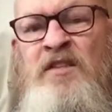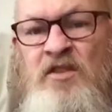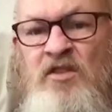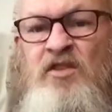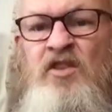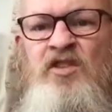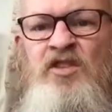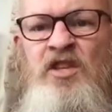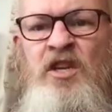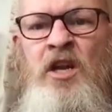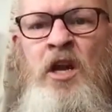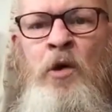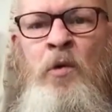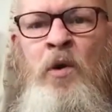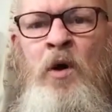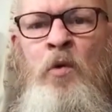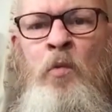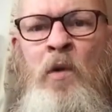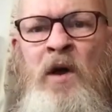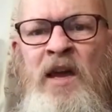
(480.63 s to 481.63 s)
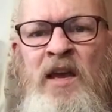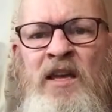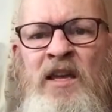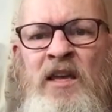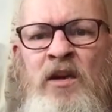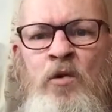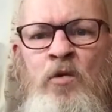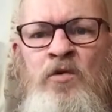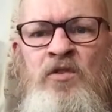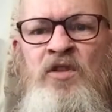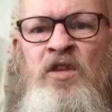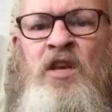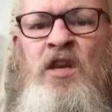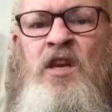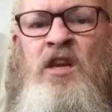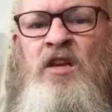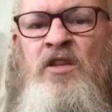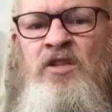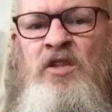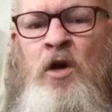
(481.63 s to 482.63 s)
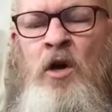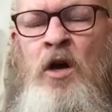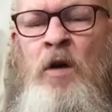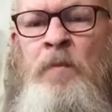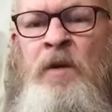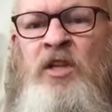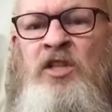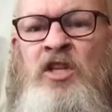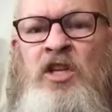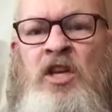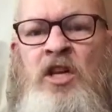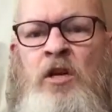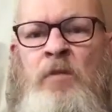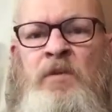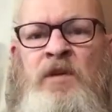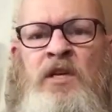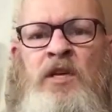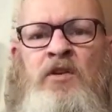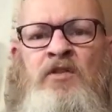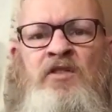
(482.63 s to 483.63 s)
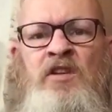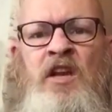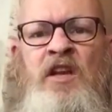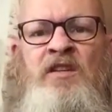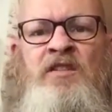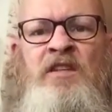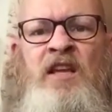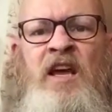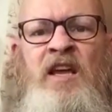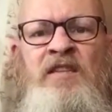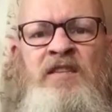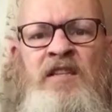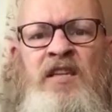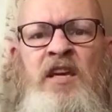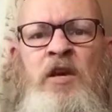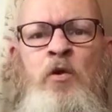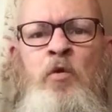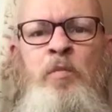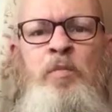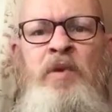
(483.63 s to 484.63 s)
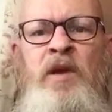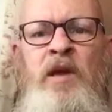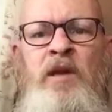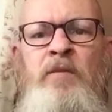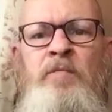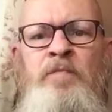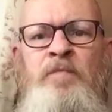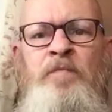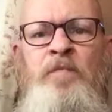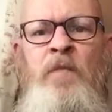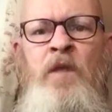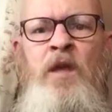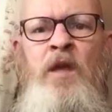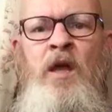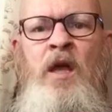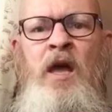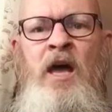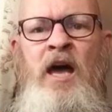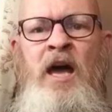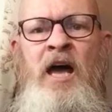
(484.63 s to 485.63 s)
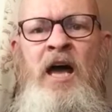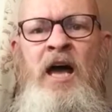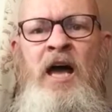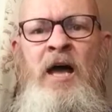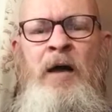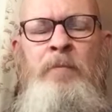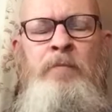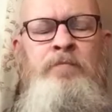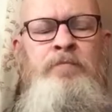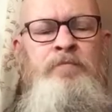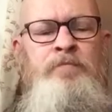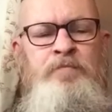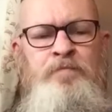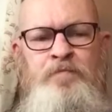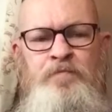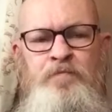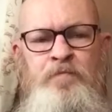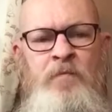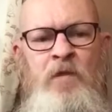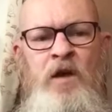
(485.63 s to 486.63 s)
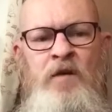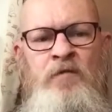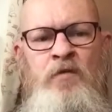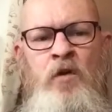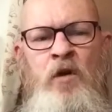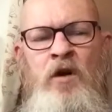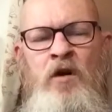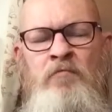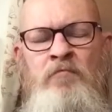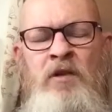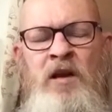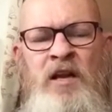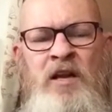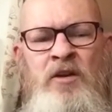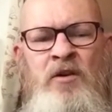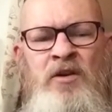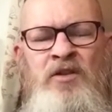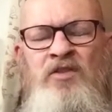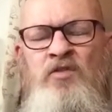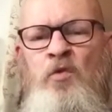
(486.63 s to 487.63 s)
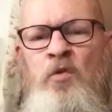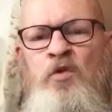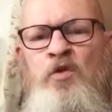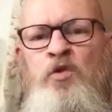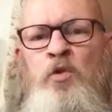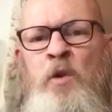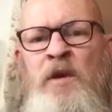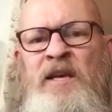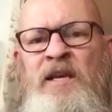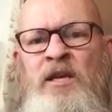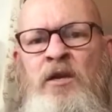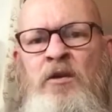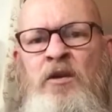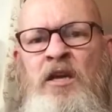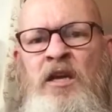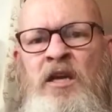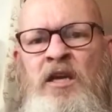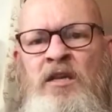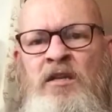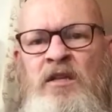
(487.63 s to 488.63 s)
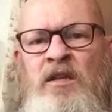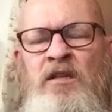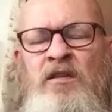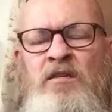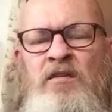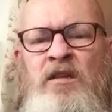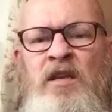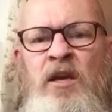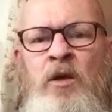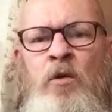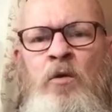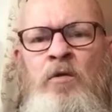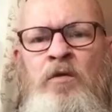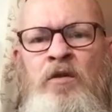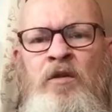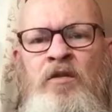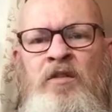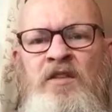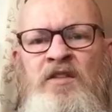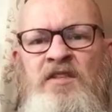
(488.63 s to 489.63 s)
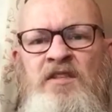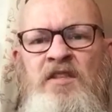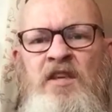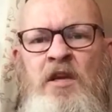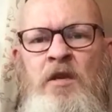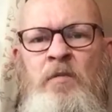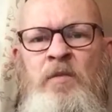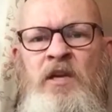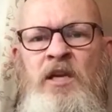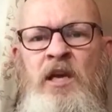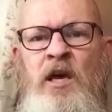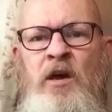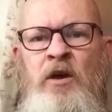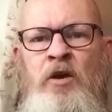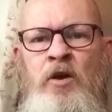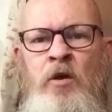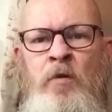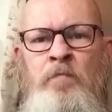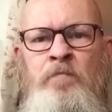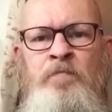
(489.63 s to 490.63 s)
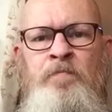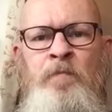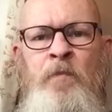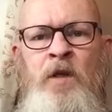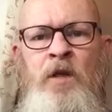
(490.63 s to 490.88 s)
because as you know, I wear kilts. So I'm actually going to be using this as a kilt pin. I've got a really nice sort of tweed looking kilt that this is going to be going on